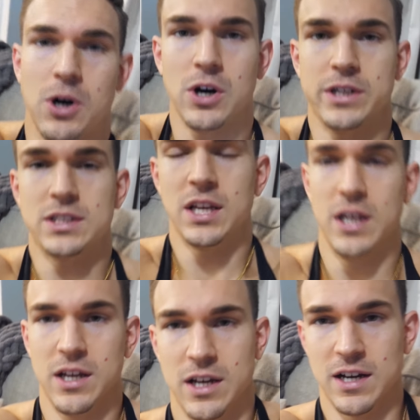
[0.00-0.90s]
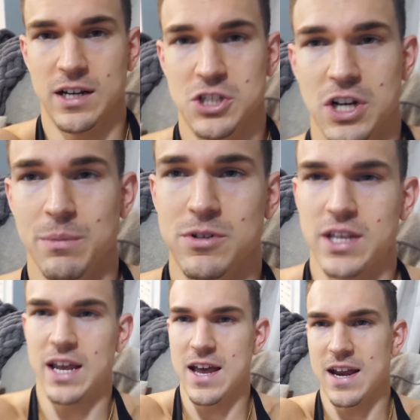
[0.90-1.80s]
bought, Shelby was
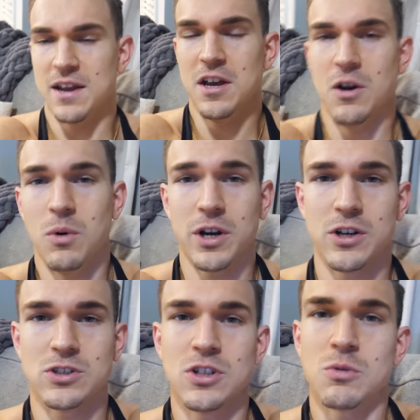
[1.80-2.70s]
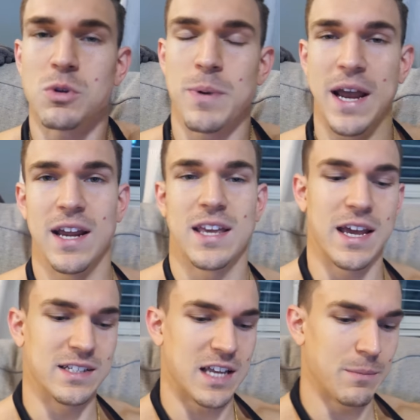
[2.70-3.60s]
like, hey, what goes good with
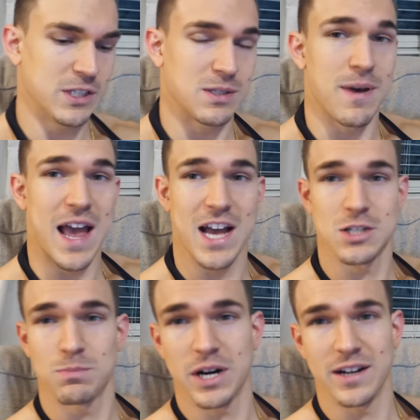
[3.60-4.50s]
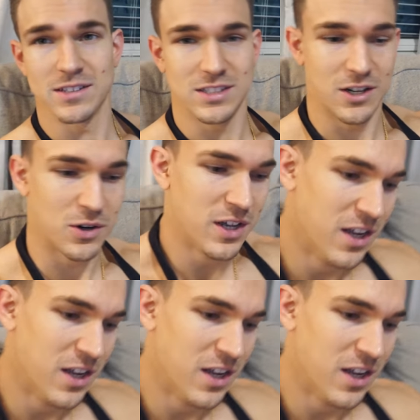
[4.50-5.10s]
pancakes? How about some hash browns? So